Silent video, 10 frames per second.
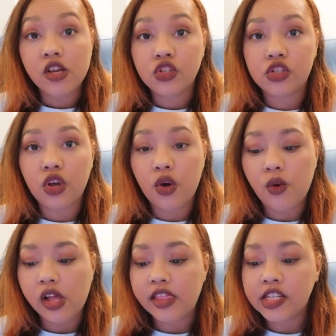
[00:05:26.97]

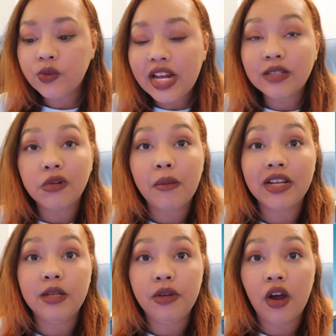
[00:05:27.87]
So this one has been on my
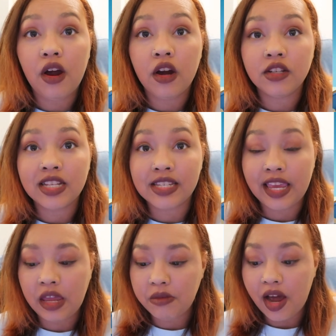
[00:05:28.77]
TBR since it
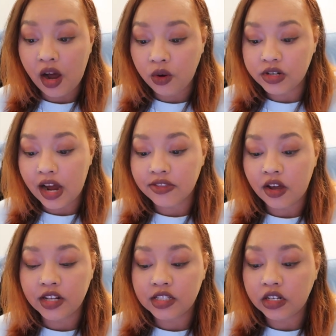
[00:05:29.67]
came out. I
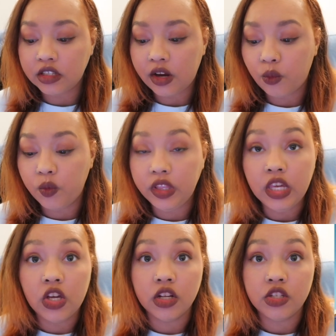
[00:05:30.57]
thought it sounded like a
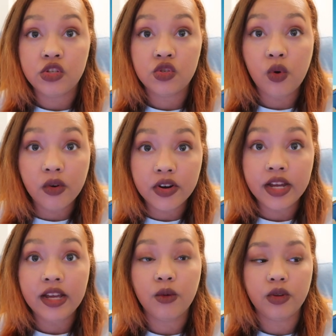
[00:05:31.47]
really good
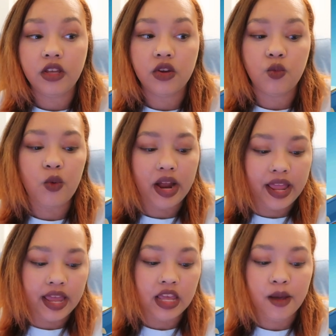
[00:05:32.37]
story, a really good
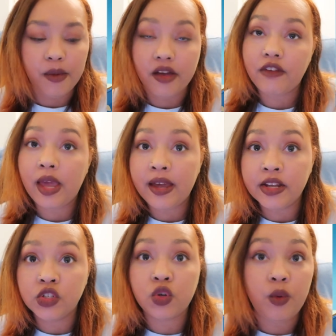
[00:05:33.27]
YA coming of
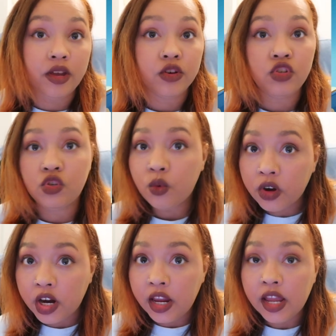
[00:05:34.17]
age queer
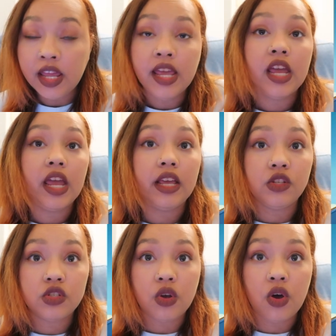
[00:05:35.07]
story.
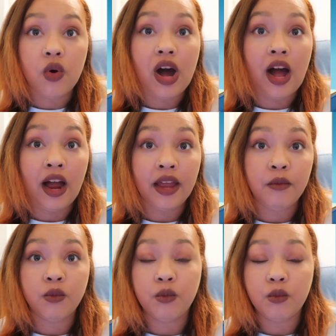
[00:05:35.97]
And so
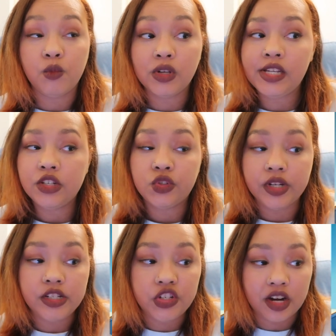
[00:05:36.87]
I'm really
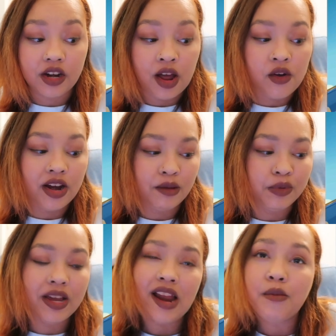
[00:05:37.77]
intrigued to check it out. And I've
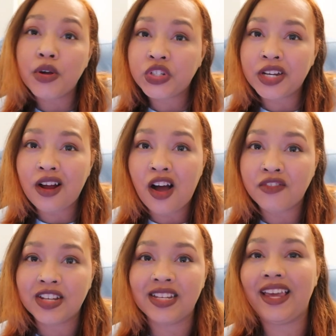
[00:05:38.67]
been kind of pushing it
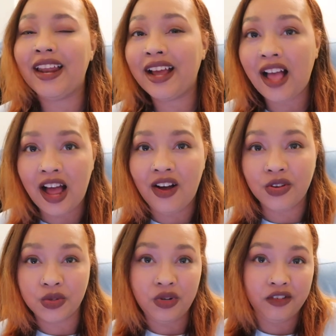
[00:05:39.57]
off because, again, I got
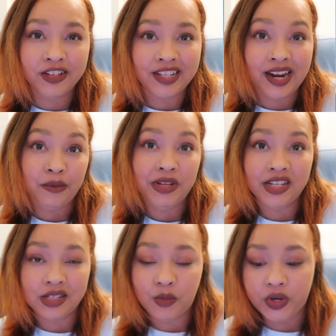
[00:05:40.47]
also nervous that I'd be
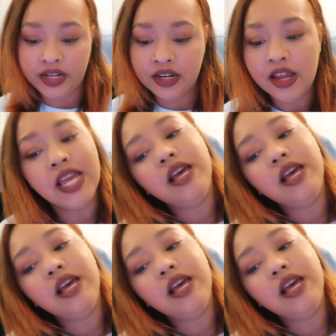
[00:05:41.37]
disappointed.